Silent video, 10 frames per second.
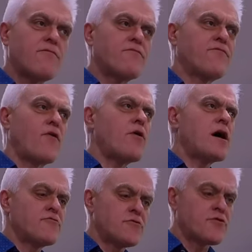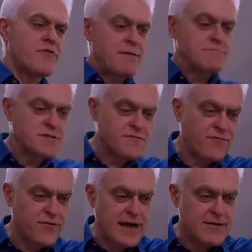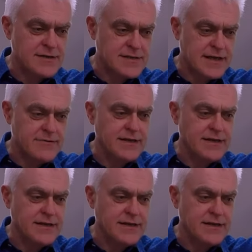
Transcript: got 400 grams of flour to go